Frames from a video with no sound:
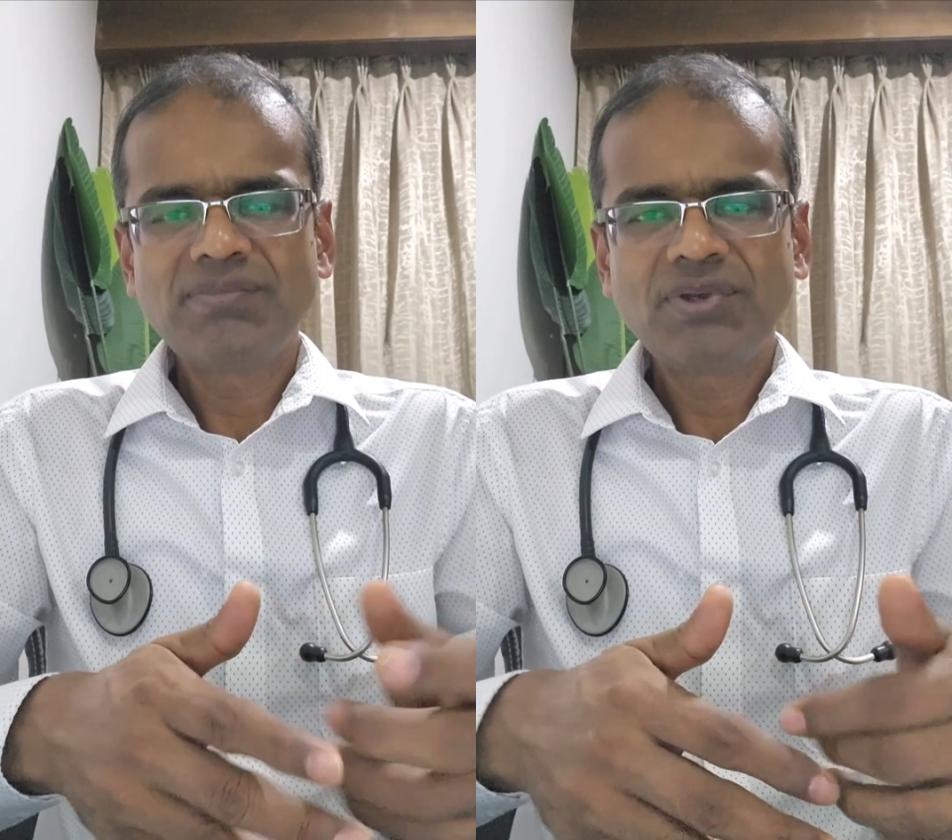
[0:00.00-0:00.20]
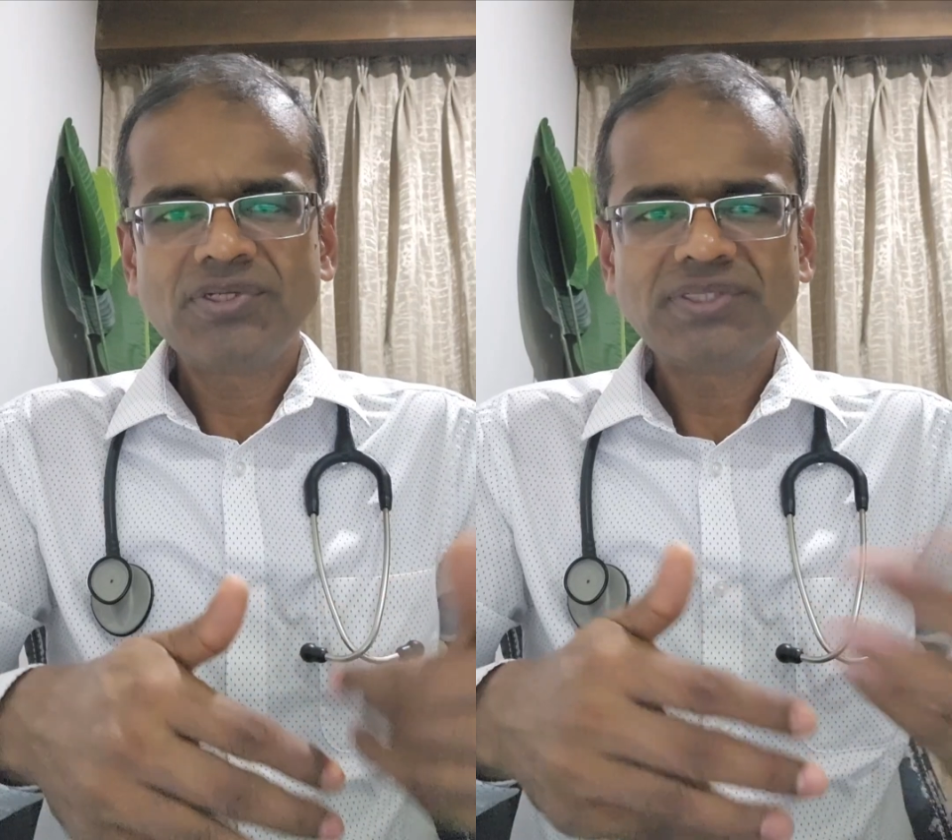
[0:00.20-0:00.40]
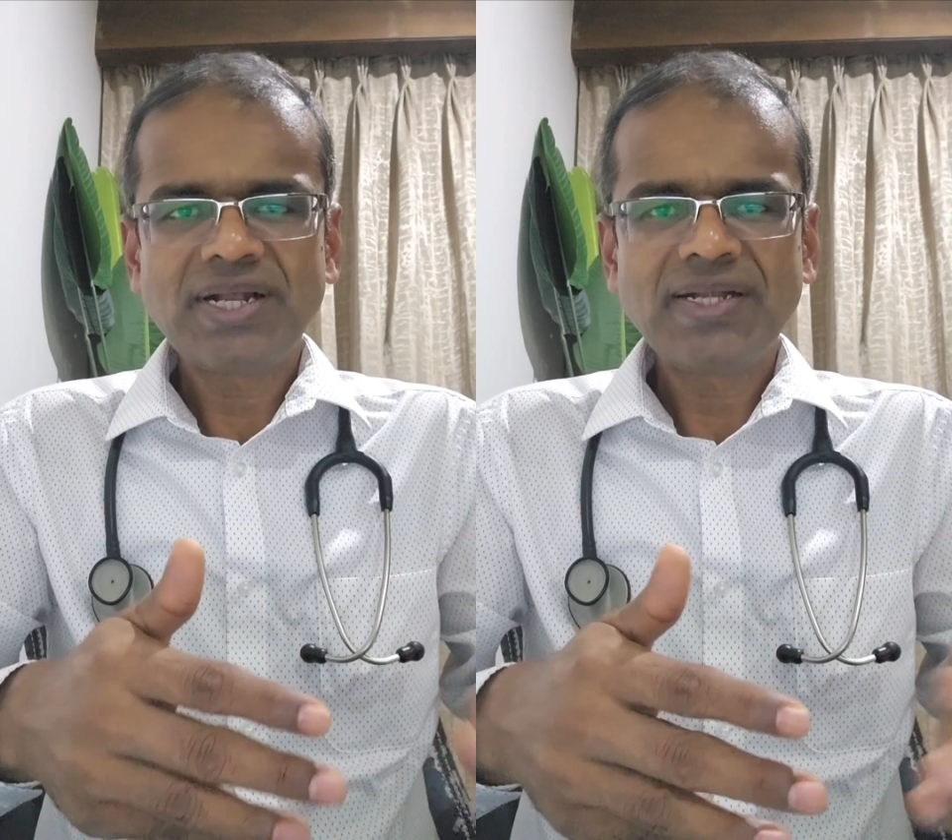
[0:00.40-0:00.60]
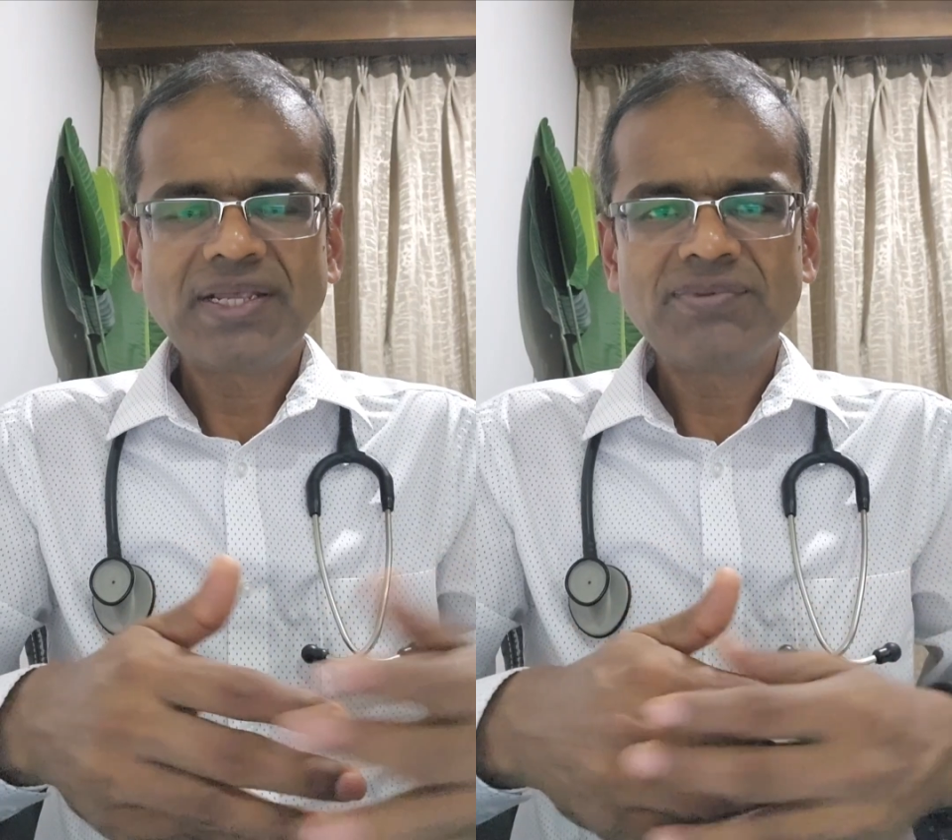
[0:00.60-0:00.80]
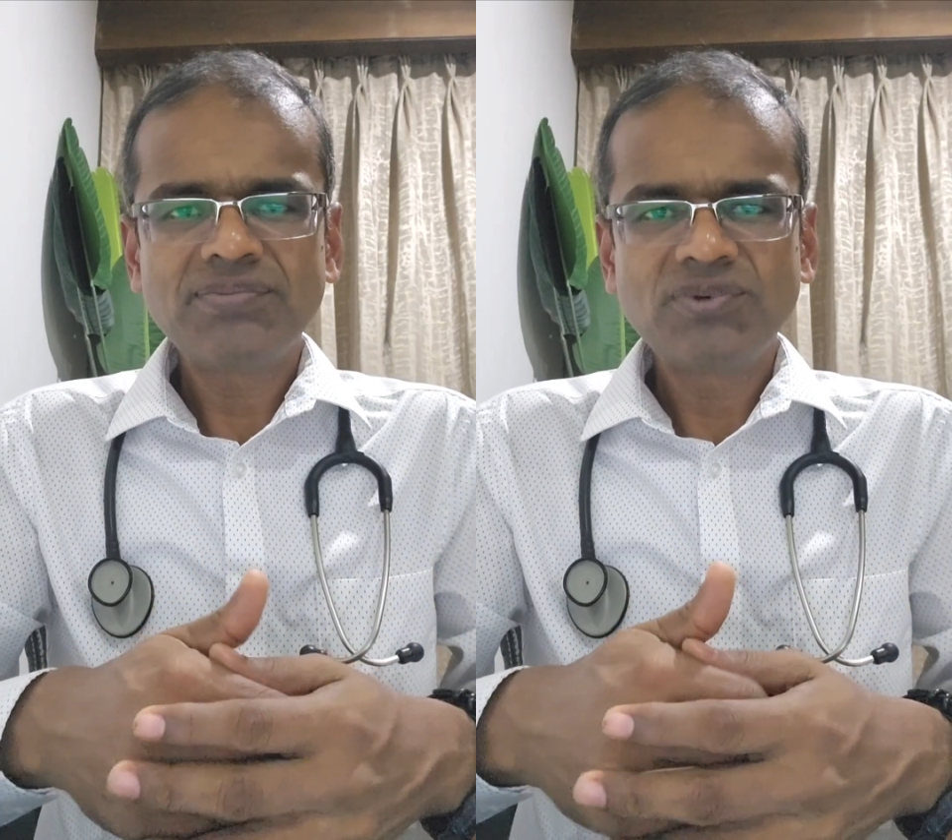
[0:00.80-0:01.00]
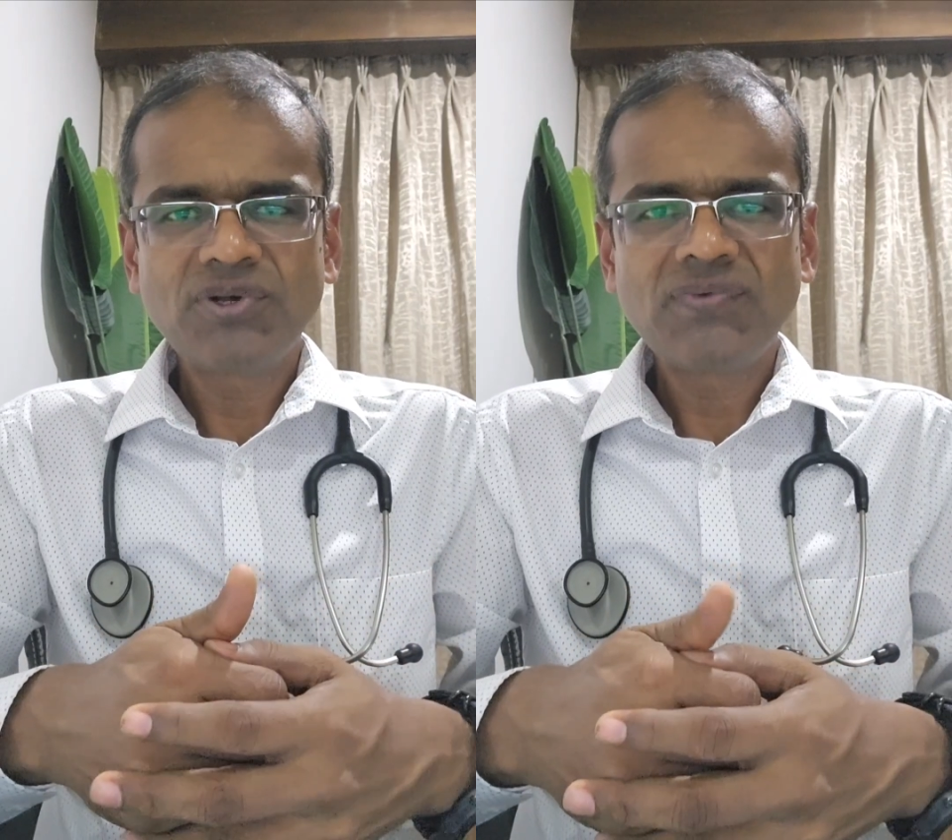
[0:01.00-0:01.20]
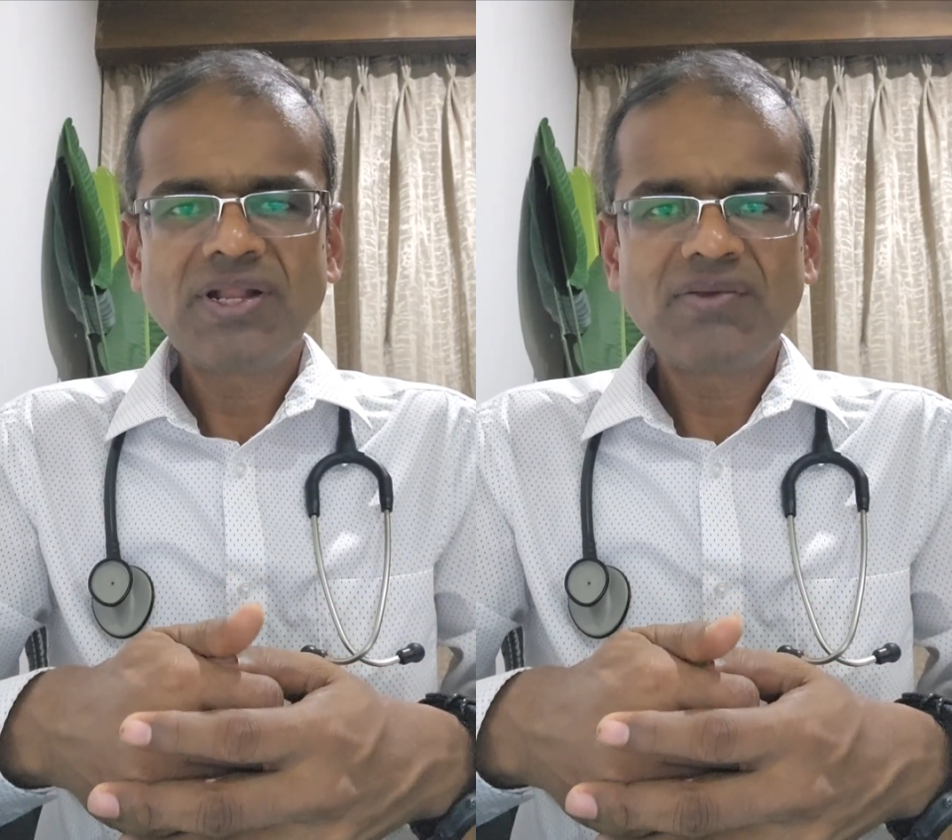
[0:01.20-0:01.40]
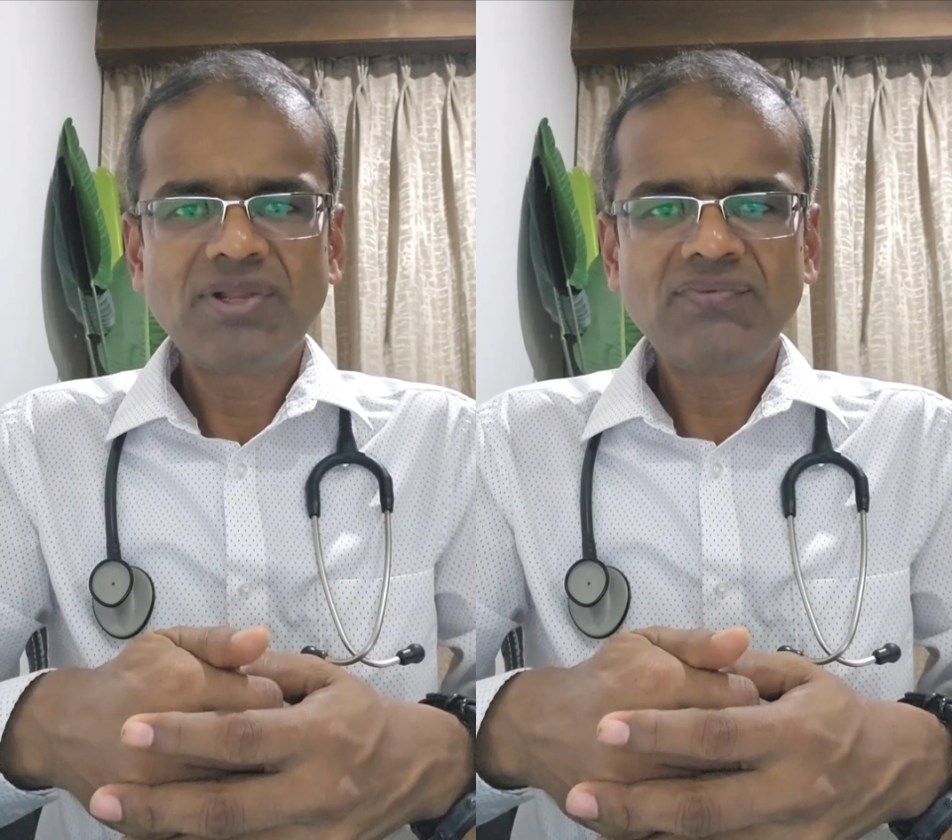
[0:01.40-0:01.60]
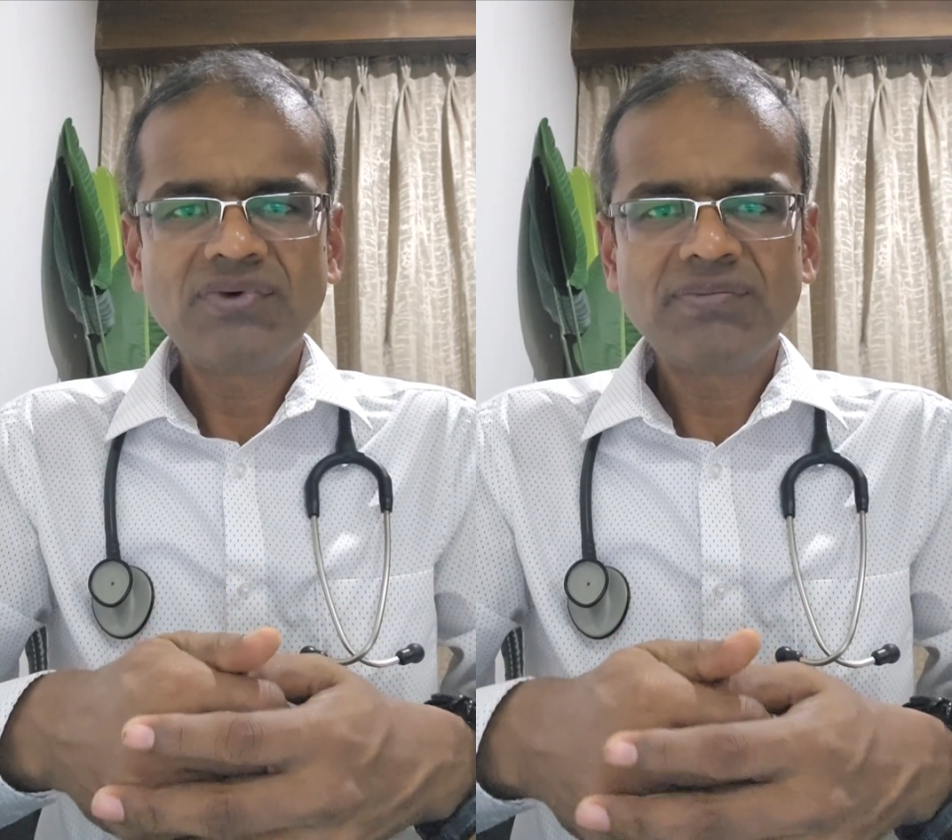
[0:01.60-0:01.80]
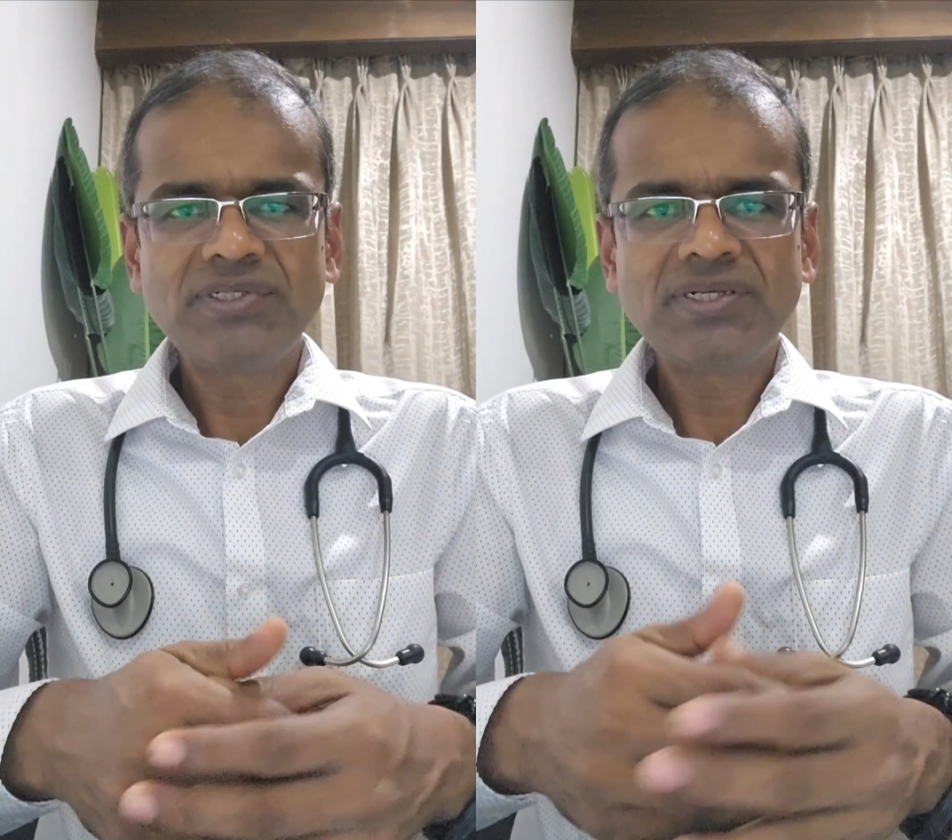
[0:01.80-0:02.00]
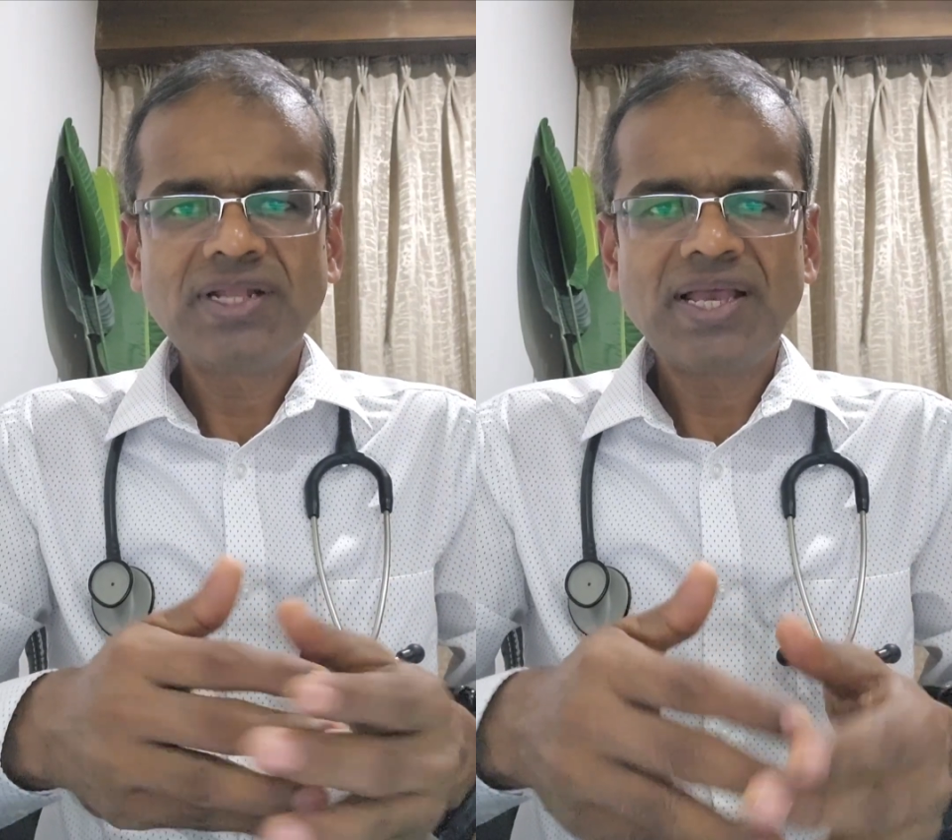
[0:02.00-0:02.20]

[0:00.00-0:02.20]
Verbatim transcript: because that gives more valuable information